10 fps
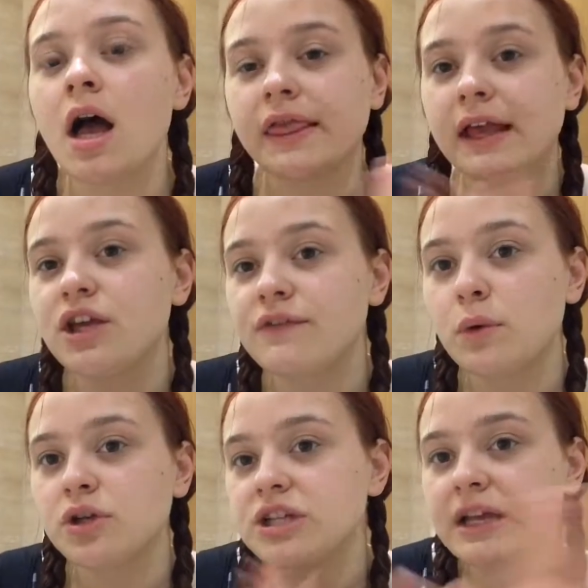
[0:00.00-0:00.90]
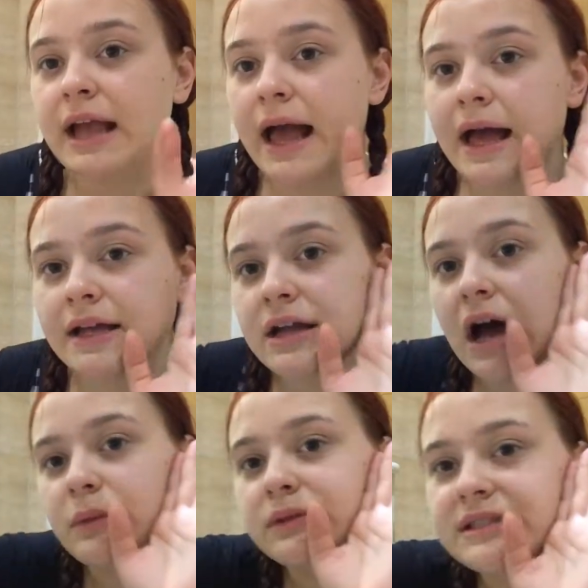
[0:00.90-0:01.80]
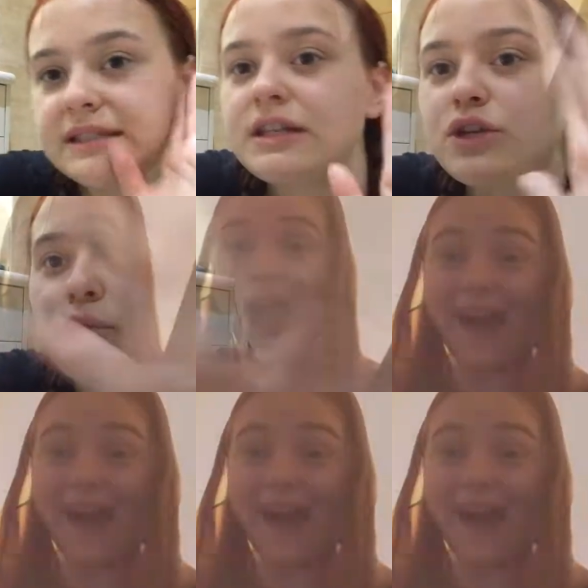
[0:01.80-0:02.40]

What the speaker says: thank you for watching and I will see you. Bye.